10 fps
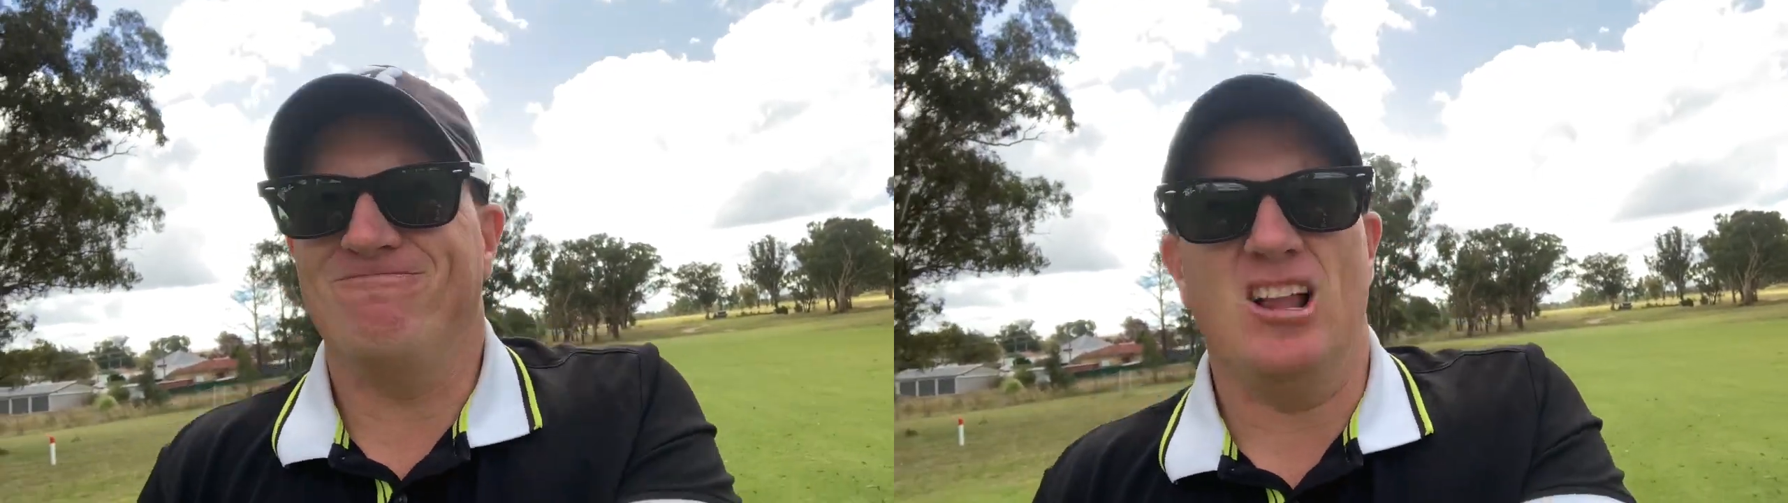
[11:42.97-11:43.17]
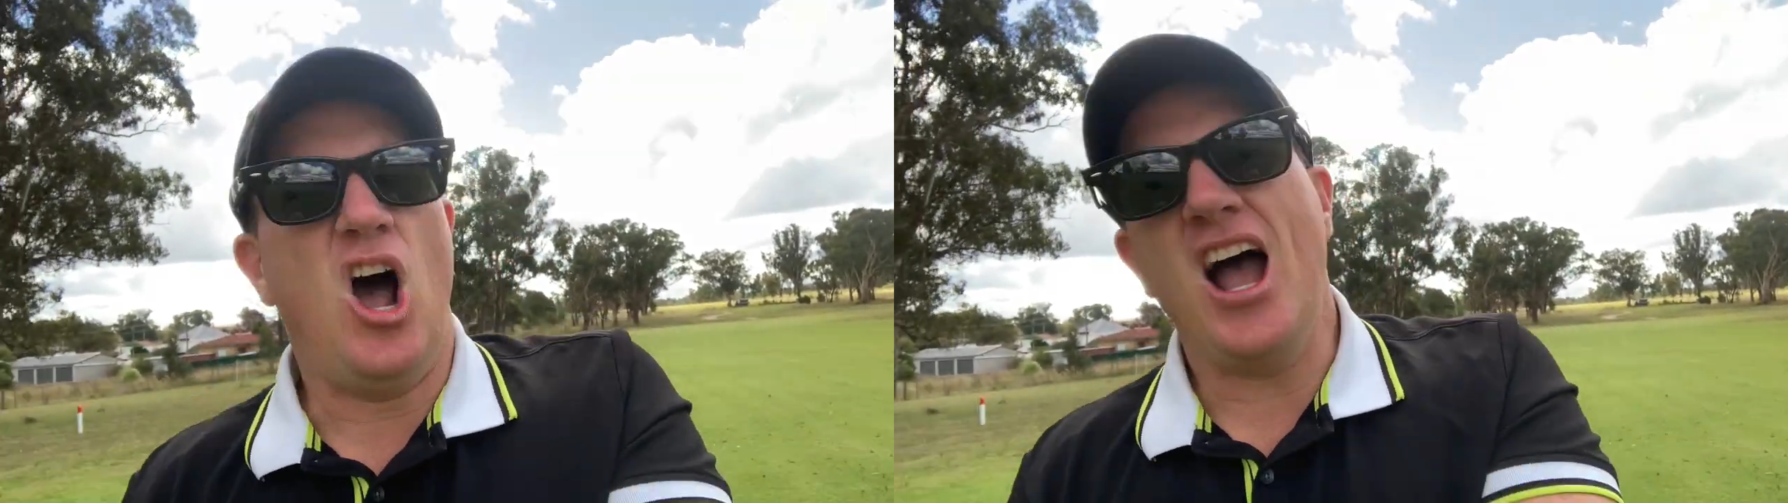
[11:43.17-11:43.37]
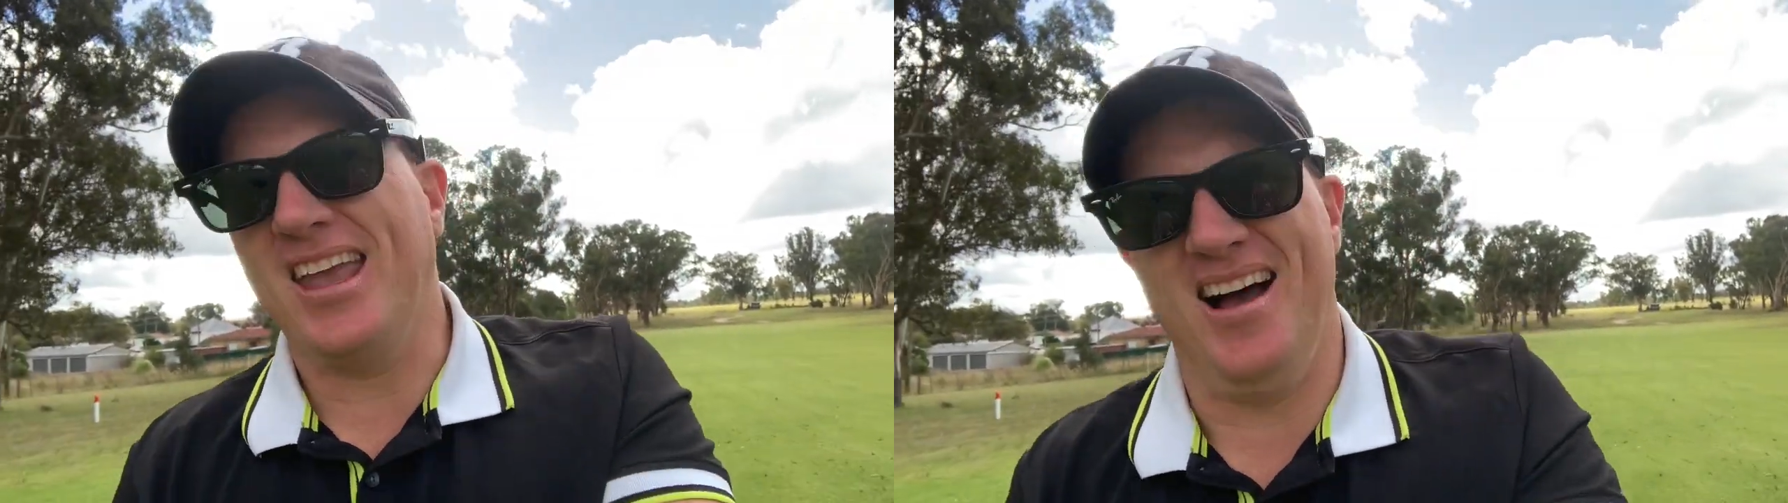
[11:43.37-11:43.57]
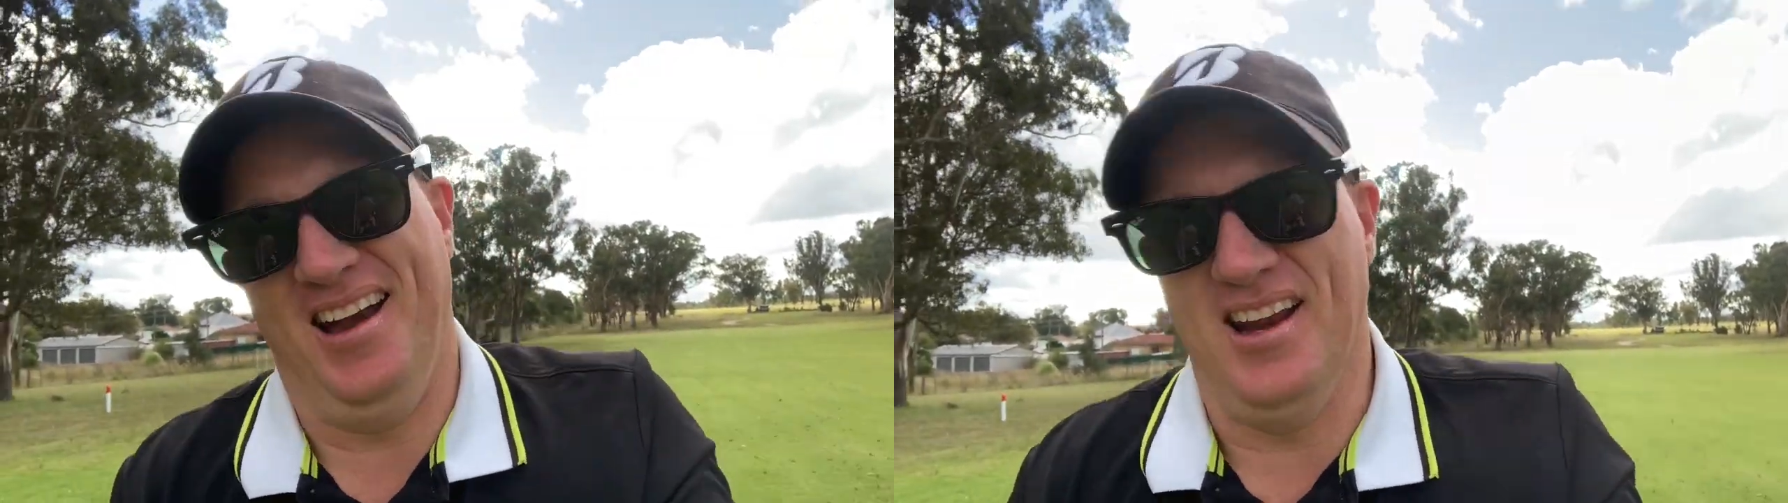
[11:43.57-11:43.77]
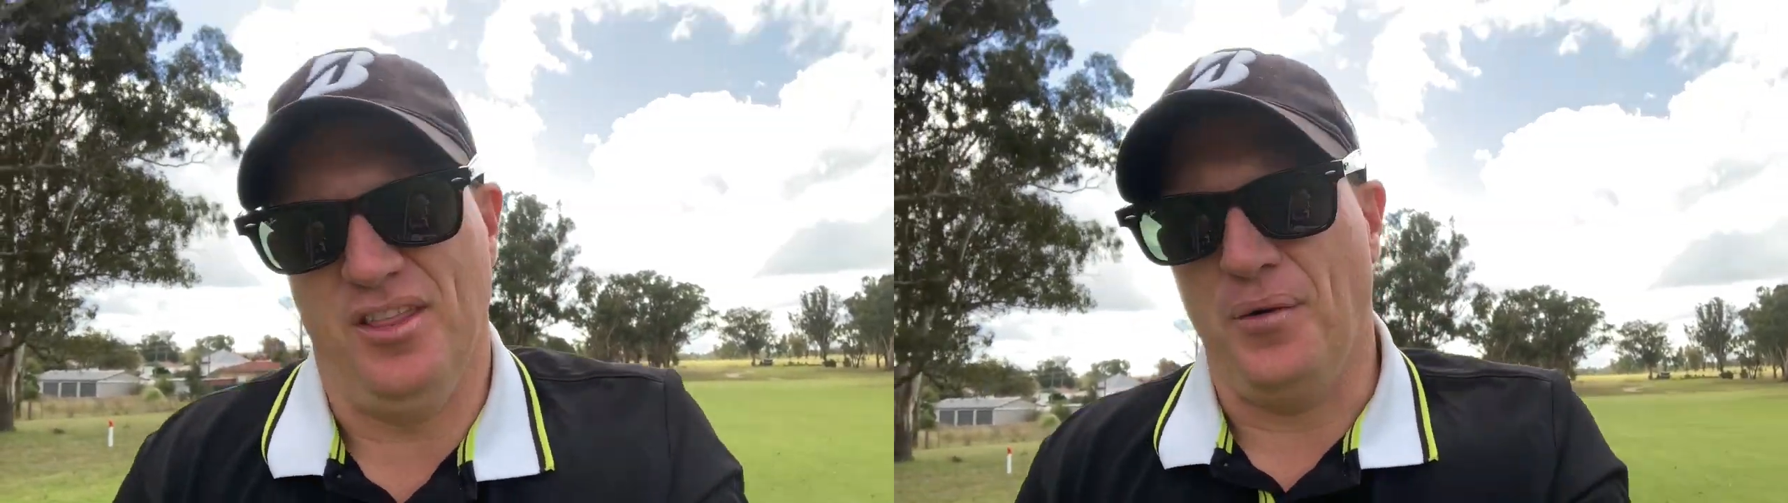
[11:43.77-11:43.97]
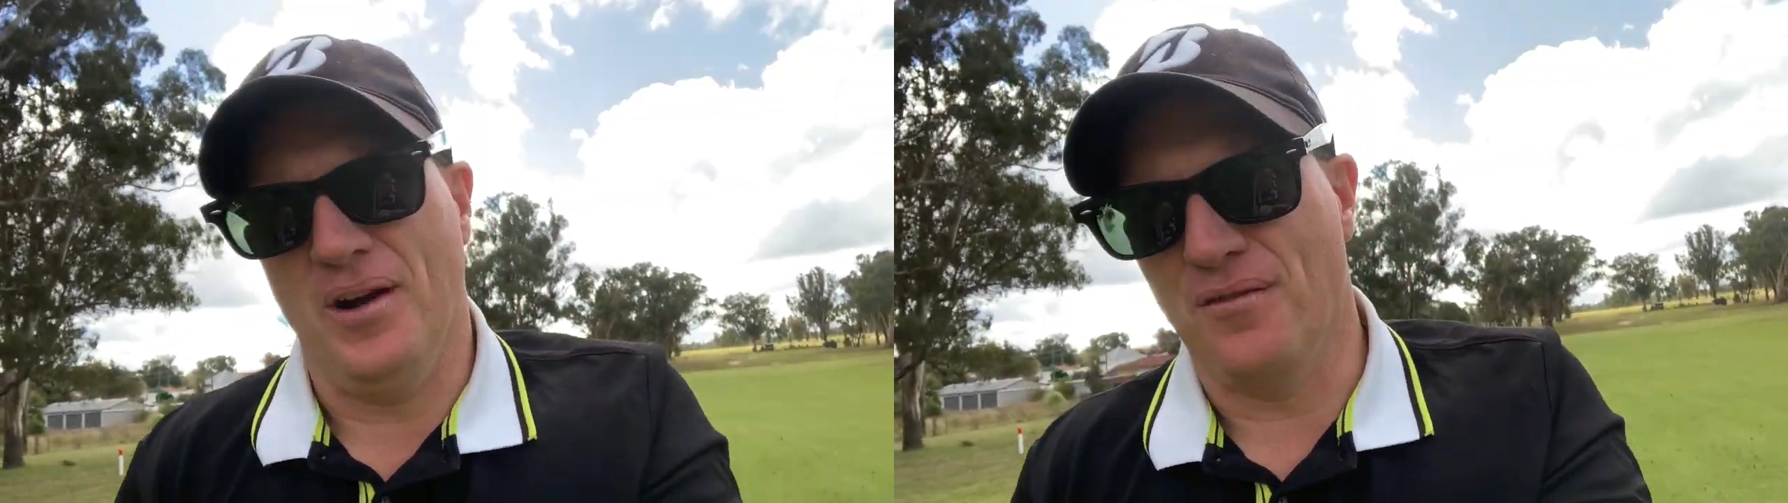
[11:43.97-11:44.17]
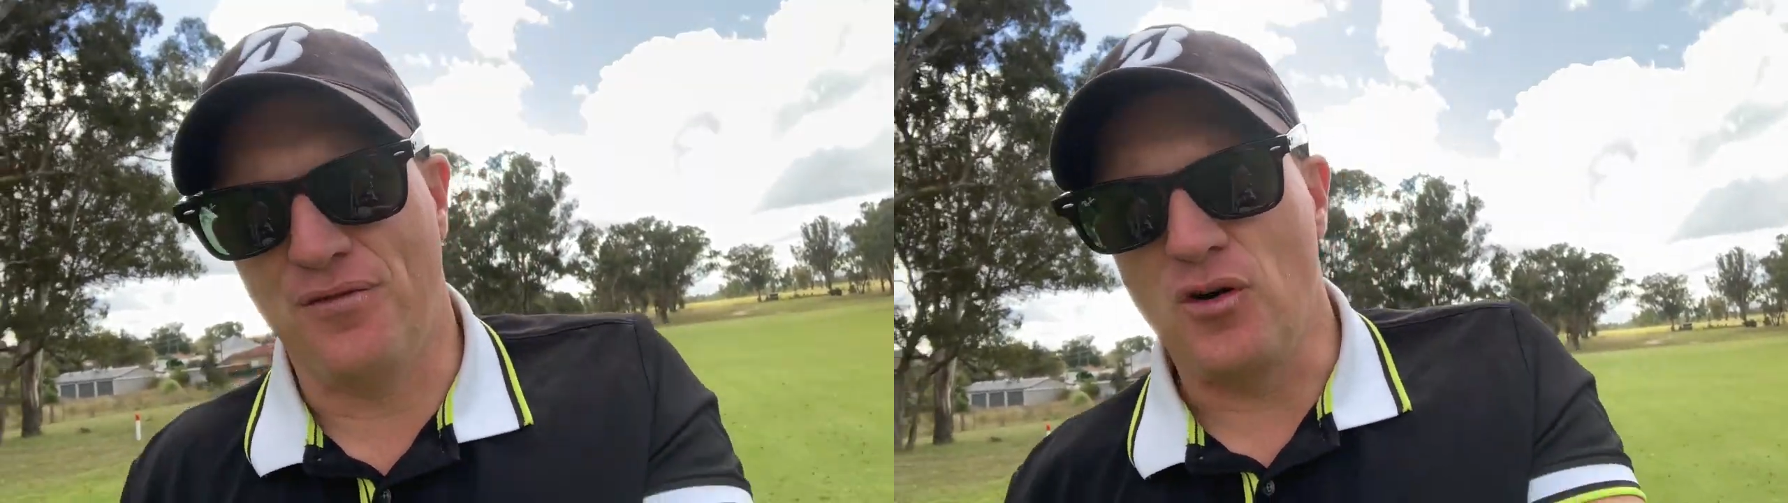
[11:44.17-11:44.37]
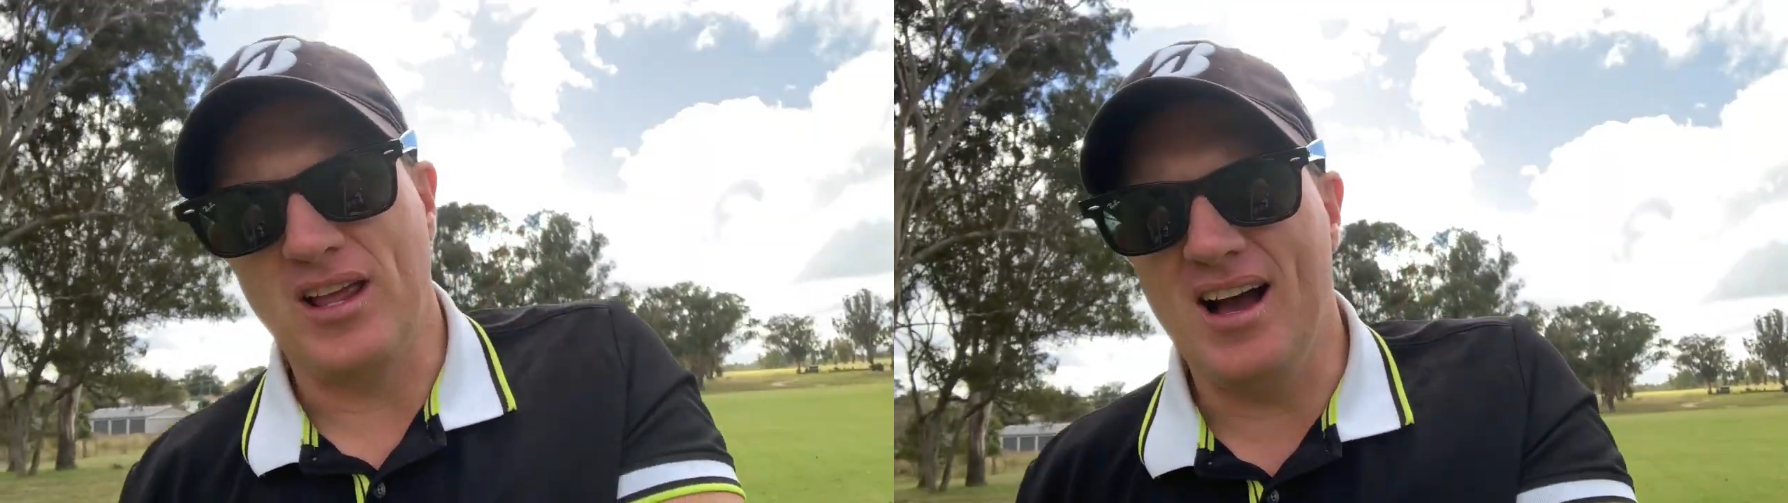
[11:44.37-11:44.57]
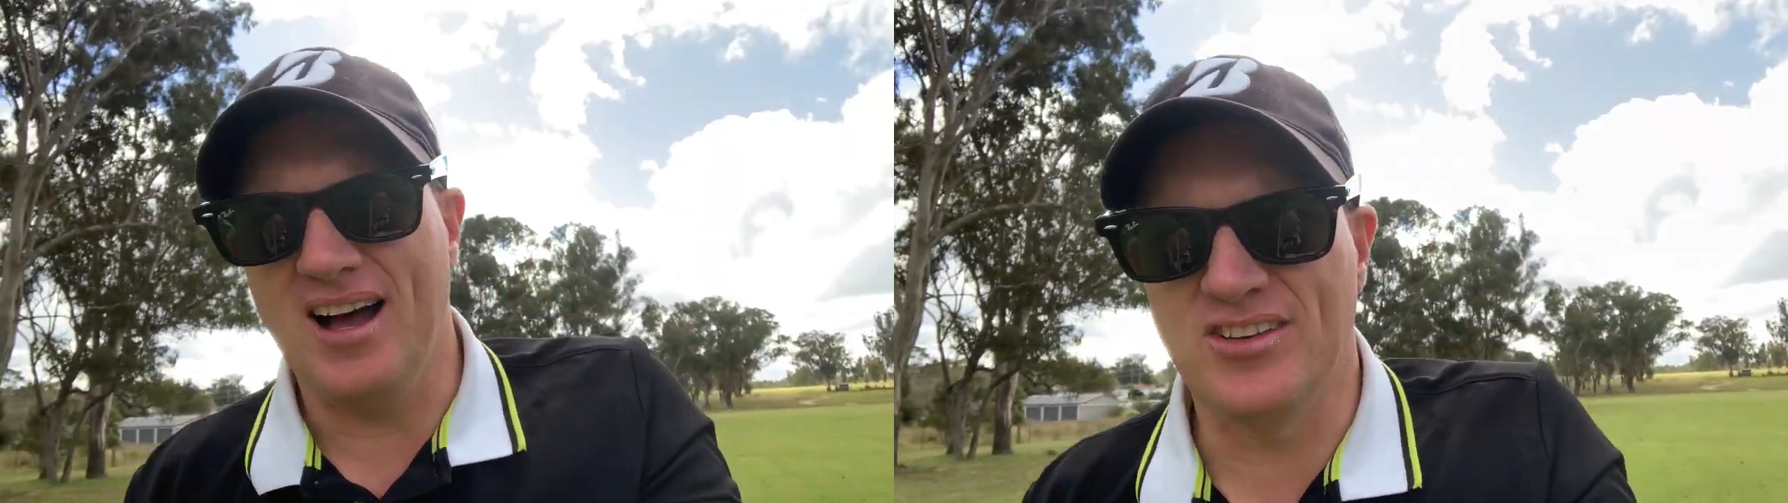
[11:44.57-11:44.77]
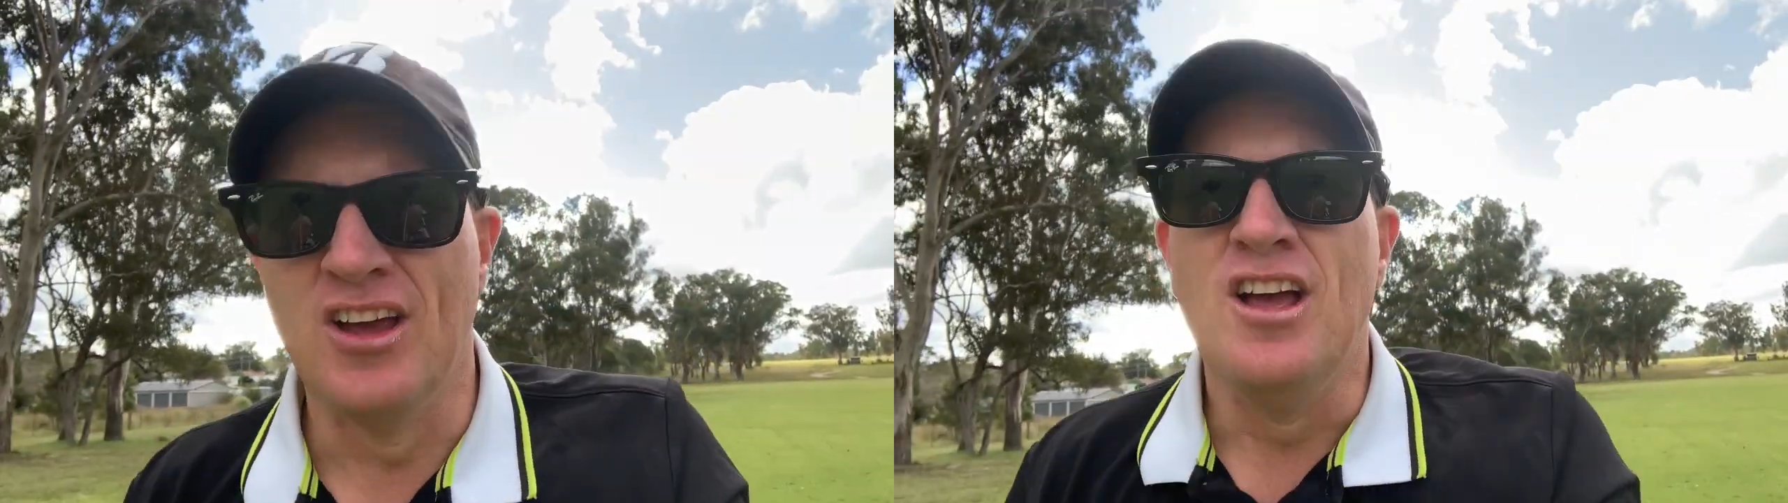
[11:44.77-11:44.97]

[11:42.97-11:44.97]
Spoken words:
I can't hit it 340 yards,